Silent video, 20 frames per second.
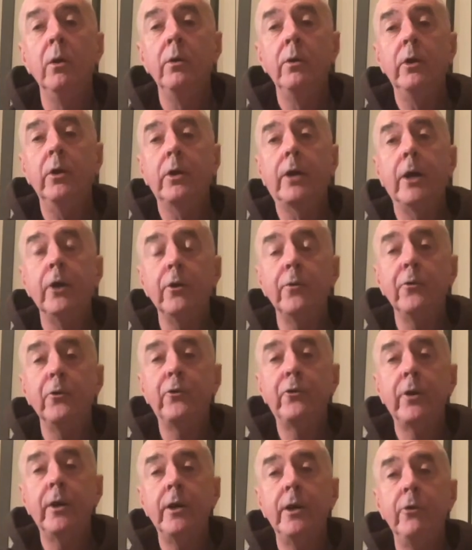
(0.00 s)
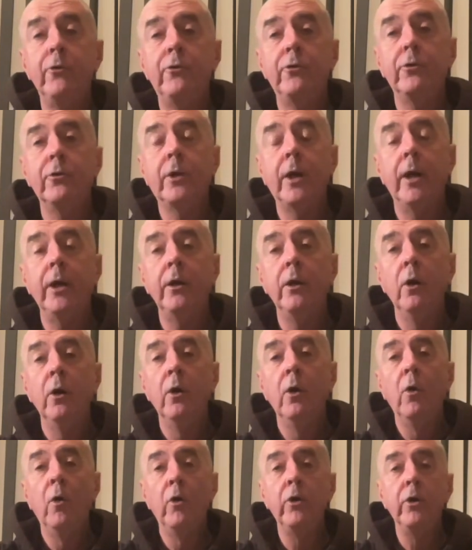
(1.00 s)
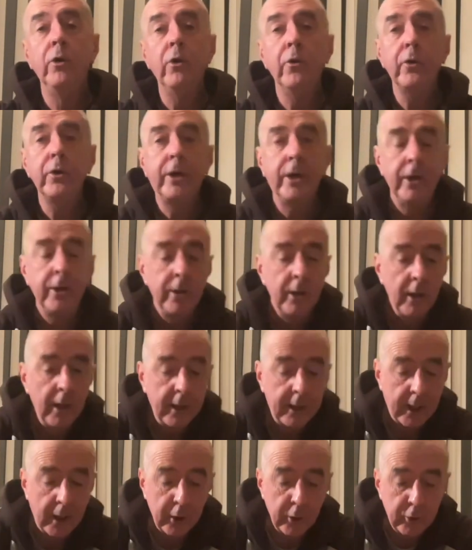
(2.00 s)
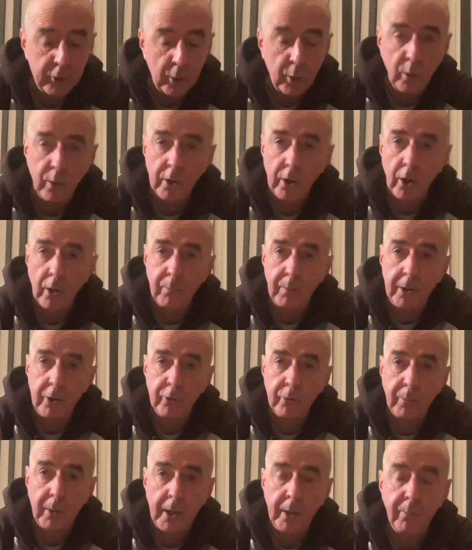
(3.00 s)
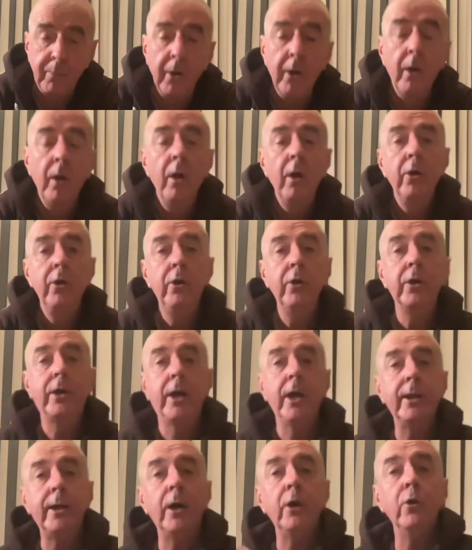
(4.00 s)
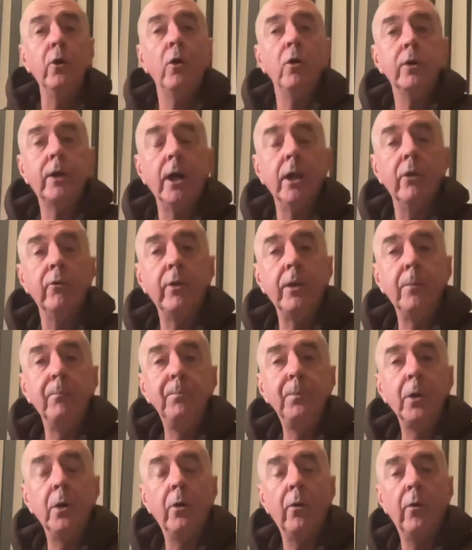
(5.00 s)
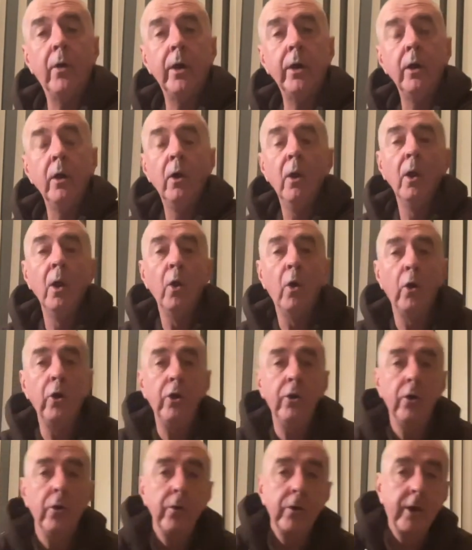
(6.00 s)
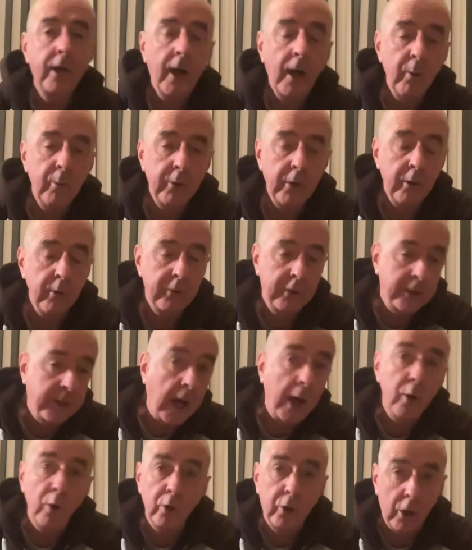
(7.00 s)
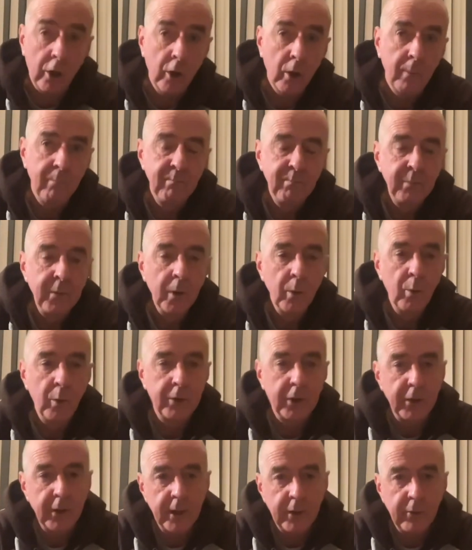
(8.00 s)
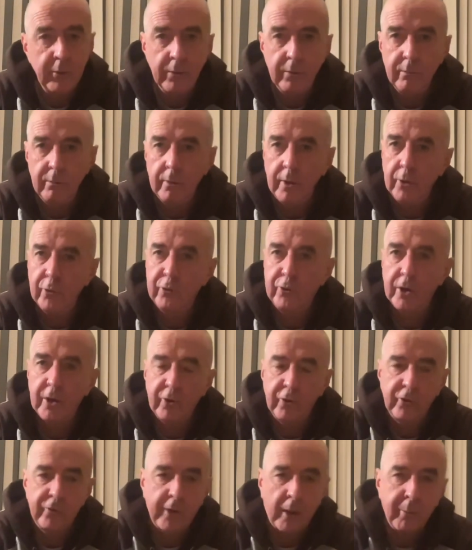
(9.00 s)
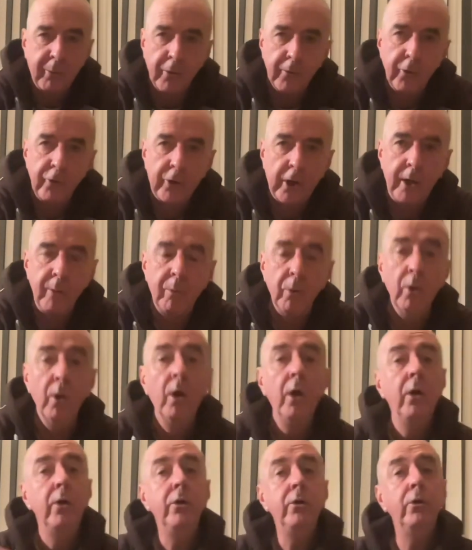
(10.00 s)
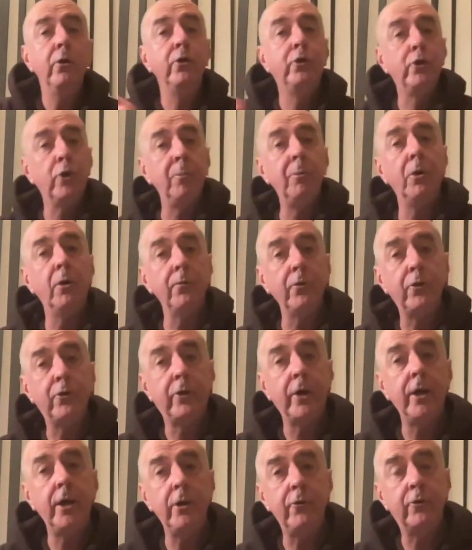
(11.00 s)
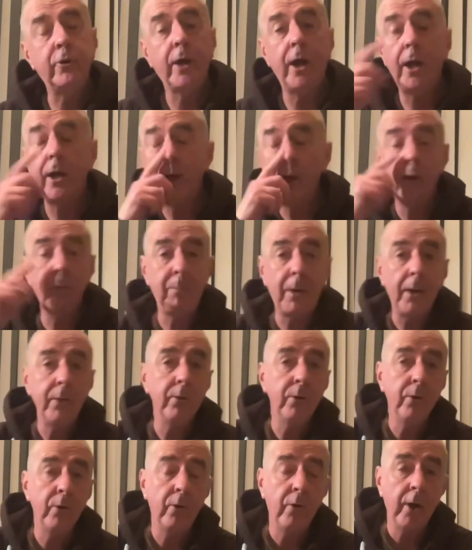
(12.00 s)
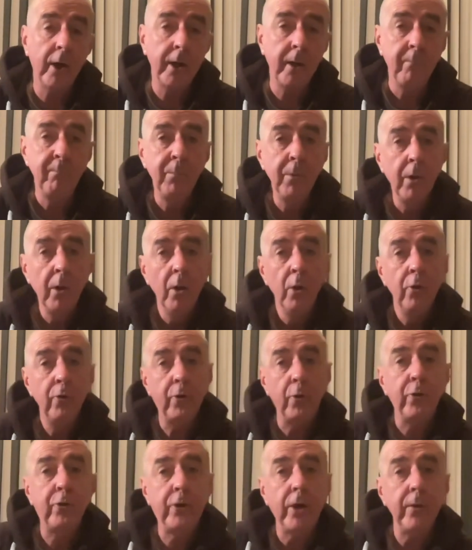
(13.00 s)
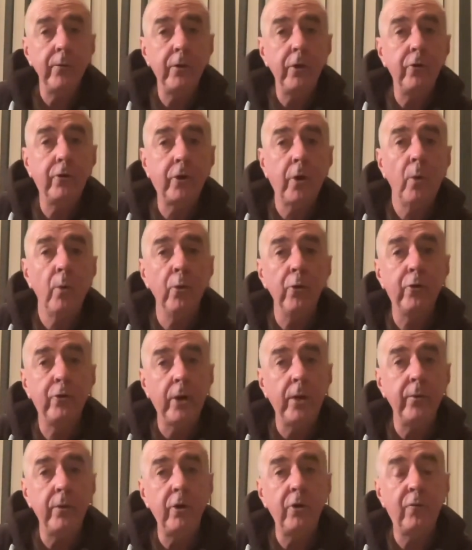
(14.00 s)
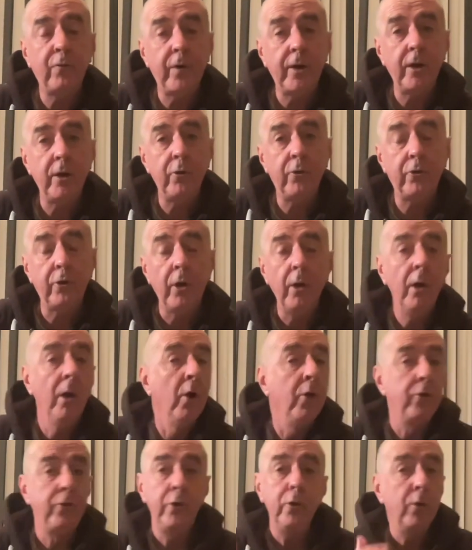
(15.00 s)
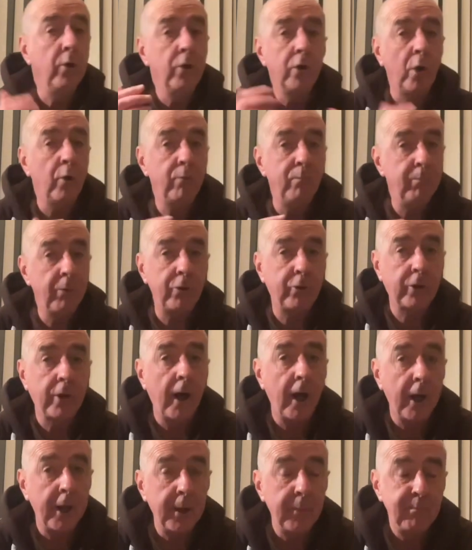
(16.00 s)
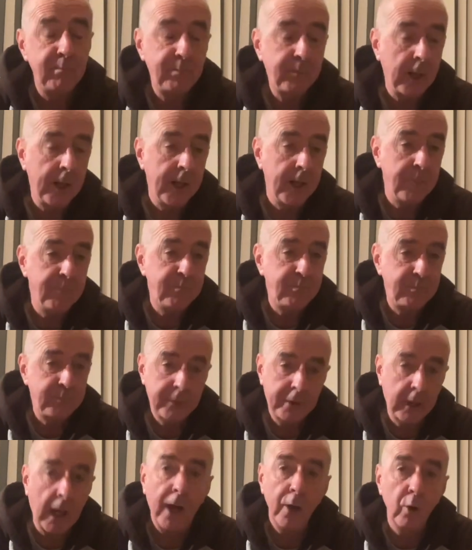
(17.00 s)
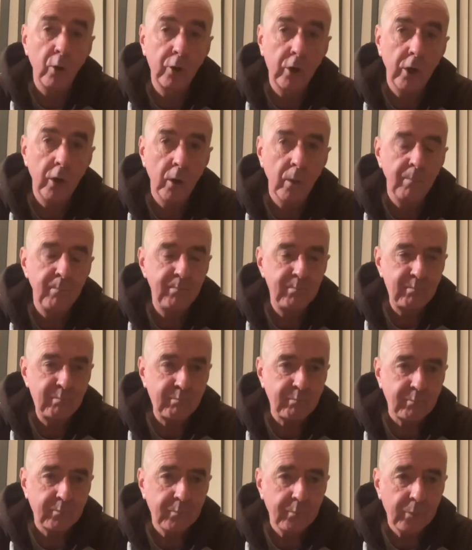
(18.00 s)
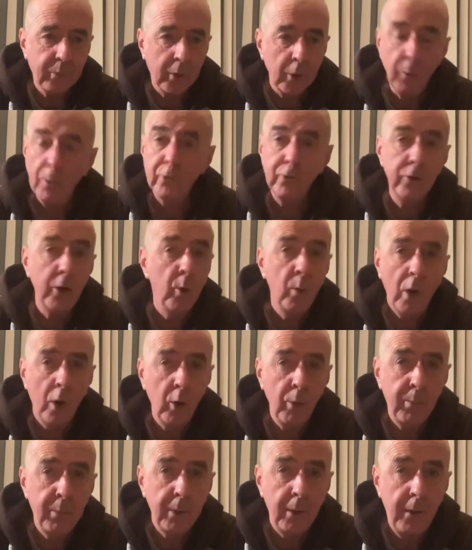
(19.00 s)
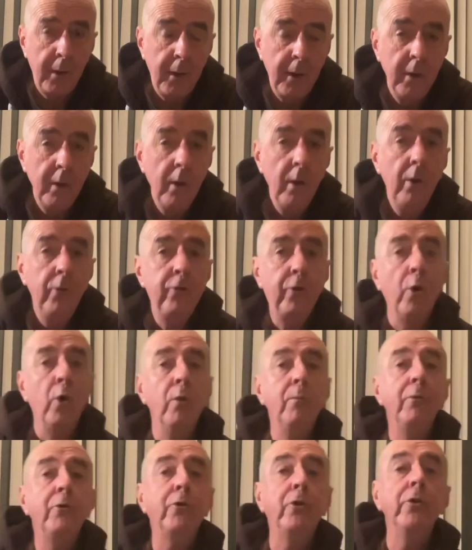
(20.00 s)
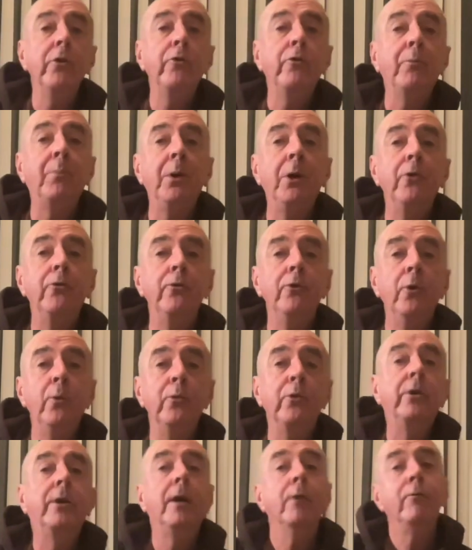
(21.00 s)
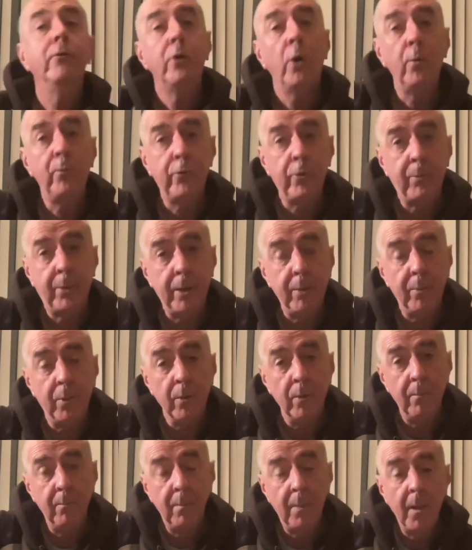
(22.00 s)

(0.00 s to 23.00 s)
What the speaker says: You're the kid on the stage, okay, or you're not the kid kind of doodling on a piece of paper. You're the kid at an art gallery, all right? Or you're not the guy or girl with the knitting sticks tapping on the table. You're a drummer on the stage, okay, in a band, all right? So set these goals, set these fears. So you can go from this guy or girl who has no hope to all of a sudden as a person who has given hope to people.